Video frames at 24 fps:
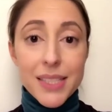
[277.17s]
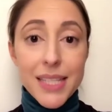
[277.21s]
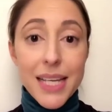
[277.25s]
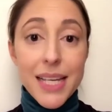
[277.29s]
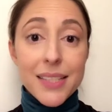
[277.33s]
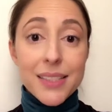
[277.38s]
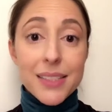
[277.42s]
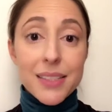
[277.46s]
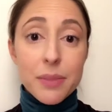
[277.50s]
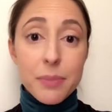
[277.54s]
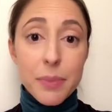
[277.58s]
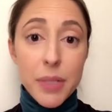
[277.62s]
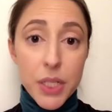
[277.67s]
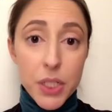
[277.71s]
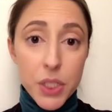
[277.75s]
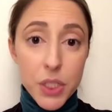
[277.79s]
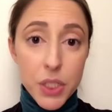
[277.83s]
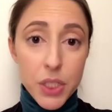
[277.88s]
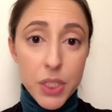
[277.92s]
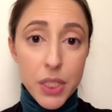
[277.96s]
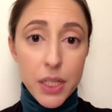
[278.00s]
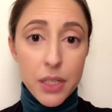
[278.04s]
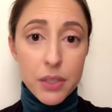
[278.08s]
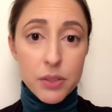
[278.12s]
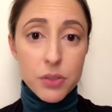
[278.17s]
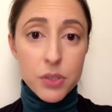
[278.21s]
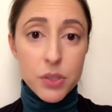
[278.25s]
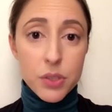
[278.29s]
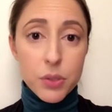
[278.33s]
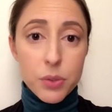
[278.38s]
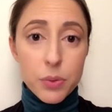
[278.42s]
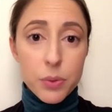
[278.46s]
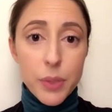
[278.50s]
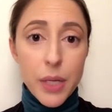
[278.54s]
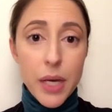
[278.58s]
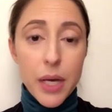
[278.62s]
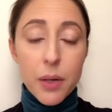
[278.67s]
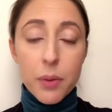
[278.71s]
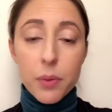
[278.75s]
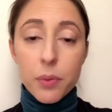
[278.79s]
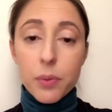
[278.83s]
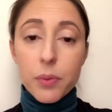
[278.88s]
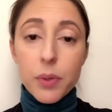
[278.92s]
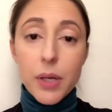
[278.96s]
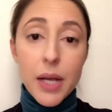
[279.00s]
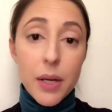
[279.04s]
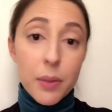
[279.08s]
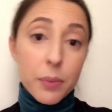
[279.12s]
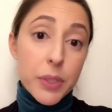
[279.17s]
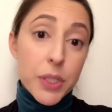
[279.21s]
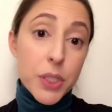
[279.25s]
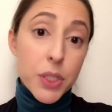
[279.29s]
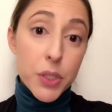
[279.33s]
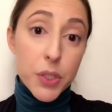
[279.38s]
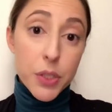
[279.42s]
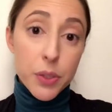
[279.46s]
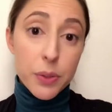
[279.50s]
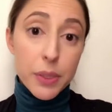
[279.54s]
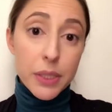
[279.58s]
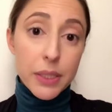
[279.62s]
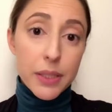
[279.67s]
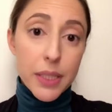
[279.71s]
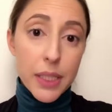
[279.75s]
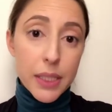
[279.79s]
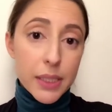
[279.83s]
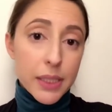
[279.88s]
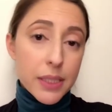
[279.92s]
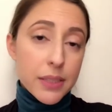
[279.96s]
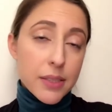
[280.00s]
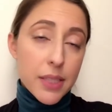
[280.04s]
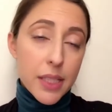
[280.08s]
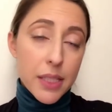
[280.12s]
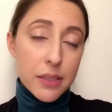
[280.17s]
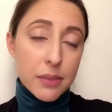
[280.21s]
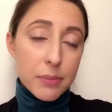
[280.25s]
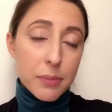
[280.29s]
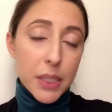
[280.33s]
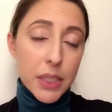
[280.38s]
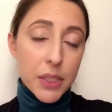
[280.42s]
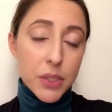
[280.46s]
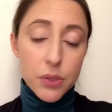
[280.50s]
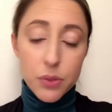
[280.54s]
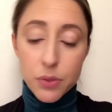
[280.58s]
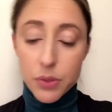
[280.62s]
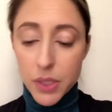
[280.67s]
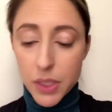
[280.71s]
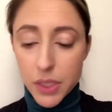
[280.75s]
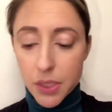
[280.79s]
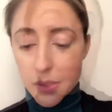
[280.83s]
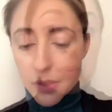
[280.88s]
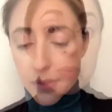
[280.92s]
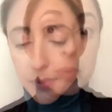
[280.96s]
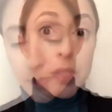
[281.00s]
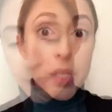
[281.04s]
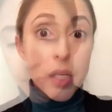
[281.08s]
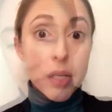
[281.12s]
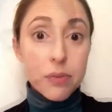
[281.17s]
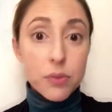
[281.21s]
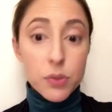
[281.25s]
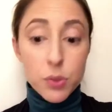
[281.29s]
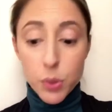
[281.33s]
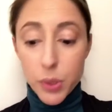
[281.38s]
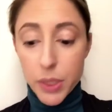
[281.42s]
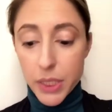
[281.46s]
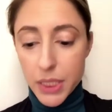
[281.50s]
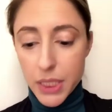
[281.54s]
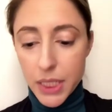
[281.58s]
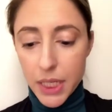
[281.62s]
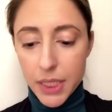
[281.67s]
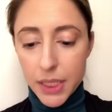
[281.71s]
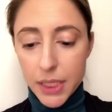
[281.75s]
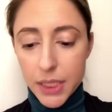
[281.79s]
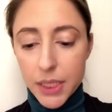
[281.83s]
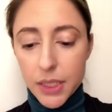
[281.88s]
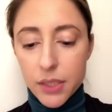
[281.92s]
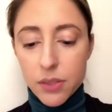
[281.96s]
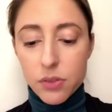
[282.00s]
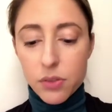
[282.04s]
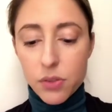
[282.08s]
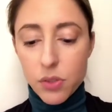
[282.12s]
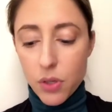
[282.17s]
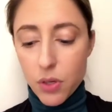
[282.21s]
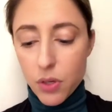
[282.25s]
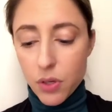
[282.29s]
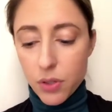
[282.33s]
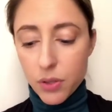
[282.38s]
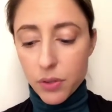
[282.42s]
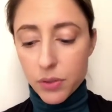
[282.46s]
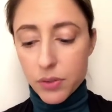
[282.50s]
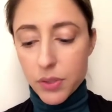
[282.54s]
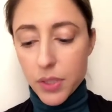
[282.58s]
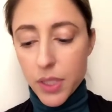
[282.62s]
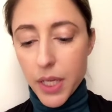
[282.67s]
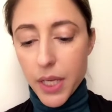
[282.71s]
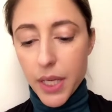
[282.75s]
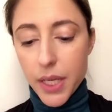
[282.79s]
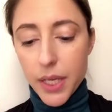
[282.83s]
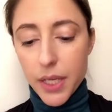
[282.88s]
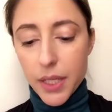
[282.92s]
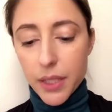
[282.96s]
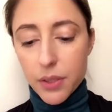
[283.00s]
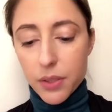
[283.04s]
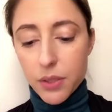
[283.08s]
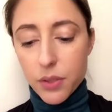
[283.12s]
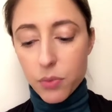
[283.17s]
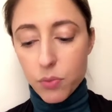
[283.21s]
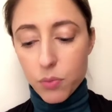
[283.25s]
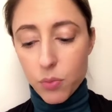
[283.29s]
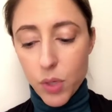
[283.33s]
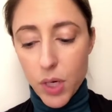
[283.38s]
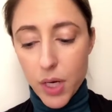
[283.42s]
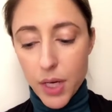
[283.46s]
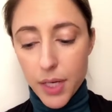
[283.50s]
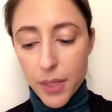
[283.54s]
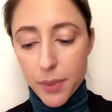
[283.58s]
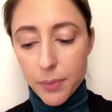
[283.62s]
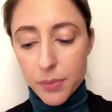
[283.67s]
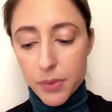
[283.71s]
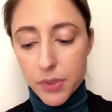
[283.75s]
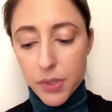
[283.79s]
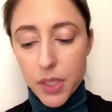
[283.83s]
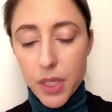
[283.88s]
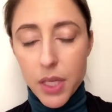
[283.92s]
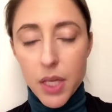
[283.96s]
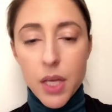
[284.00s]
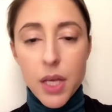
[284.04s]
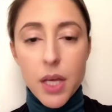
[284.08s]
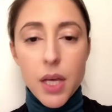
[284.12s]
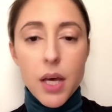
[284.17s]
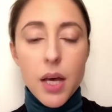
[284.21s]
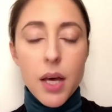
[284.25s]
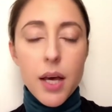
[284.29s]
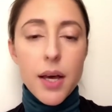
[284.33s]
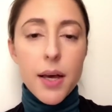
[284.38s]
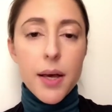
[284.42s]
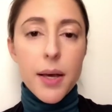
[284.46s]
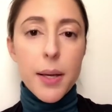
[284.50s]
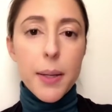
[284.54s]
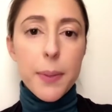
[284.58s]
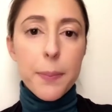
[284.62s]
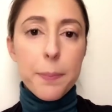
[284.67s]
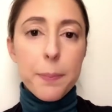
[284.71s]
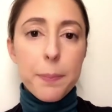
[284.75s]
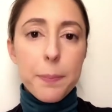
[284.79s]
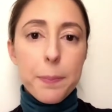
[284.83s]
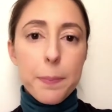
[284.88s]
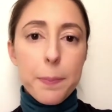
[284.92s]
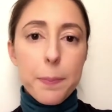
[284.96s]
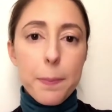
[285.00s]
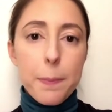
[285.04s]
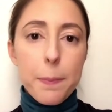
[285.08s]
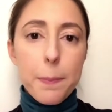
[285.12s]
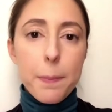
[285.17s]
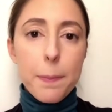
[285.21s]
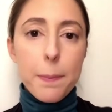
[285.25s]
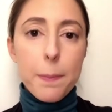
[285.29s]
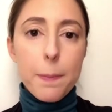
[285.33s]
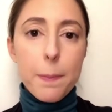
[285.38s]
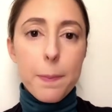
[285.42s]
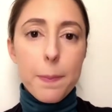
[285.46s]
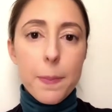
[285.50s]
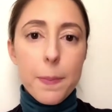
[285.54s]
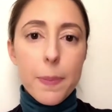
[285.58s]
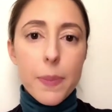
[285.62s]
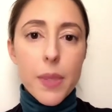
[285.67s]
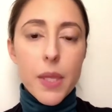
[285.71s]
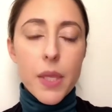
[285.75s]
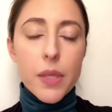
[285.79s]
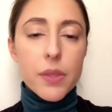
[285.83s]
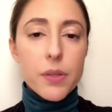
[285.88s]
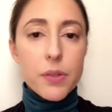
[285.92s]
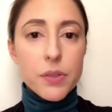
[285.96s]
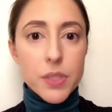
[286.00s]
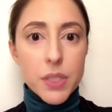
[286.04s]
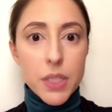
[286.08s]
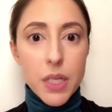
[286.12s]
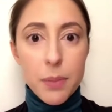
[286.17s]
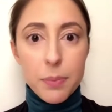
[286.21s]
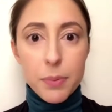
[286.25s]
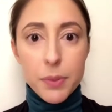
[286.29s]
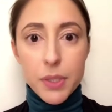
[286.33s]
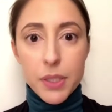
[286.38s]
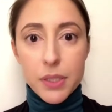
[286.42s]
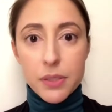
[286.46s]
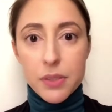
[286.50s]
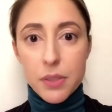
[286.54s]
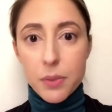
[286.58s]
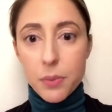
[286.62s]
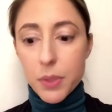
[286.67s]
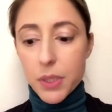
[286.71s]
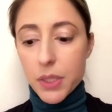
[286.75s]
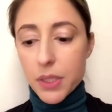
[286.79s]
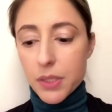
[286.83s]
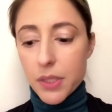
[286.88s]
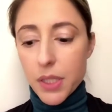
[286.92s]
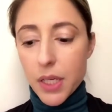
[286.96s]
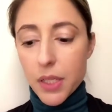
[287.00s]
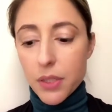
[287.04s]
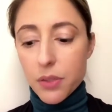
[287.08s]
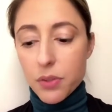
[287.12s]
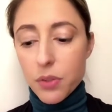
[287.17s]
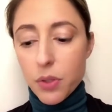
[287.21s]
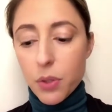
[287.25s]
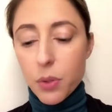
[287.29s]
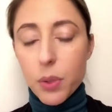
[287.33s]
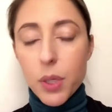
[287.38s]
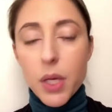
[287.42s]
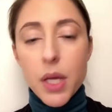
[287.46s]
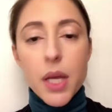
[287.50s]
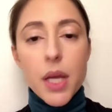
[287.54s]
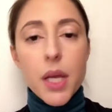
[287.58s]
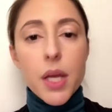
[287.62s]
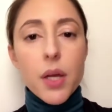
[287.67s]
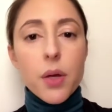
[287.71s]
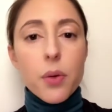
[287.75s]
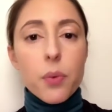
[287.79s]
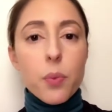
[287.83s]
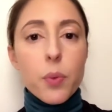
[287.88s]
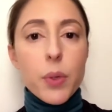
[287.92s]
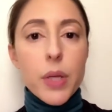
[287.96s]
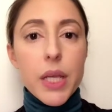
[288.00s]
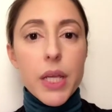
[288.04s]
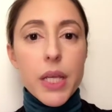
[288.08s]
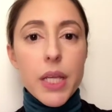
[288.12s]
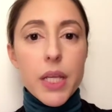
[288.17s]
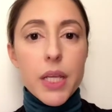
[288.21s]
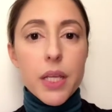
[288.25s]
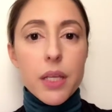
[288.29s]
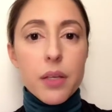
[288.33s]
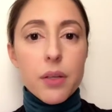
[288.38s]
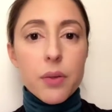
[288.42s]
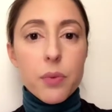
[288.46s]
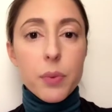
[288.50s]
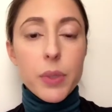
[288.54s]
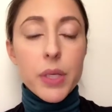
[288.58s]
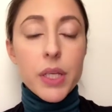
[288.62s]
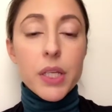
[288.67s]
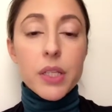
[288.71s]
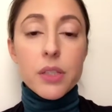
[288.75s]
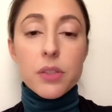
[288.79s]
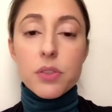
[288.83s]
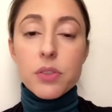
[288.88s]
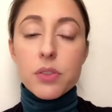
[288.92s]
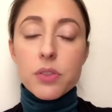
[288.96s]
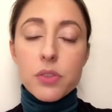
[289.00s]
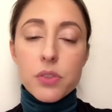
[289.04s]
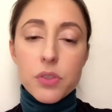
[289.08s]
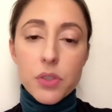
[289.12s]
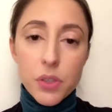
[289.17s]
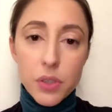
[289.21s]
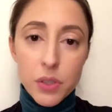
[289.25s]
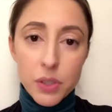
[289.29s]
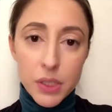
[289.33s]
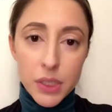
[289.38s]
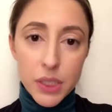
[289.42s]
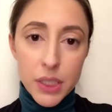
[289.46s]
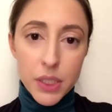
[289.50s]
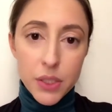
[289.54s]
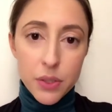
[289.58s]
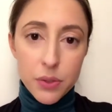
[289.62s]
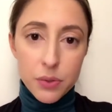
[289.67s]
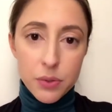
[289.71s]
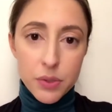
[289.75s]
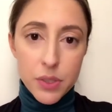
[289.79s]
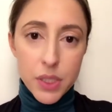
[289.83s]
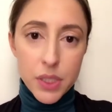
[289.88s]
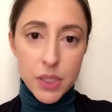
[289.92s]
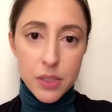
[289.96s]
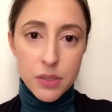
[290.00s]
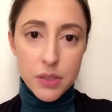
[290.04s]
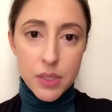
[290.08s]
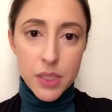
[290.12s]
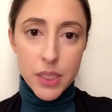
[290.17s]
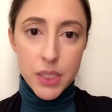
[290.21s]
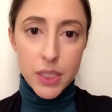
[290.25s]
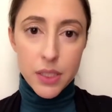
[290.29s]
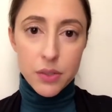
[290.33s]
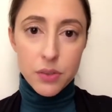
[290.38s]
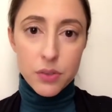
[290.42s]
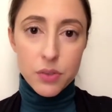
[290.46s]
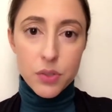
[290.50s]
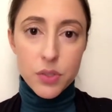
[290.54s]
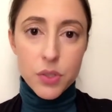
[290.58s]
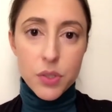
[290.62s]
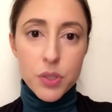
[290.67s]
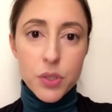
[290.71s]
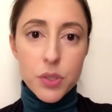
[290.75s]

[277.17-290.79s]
estimation as to how we should do it. At least that's my 2 cents. In terms of storytelling, songs, and rhymes, there's a couple things I want to say. So we can certainly use these things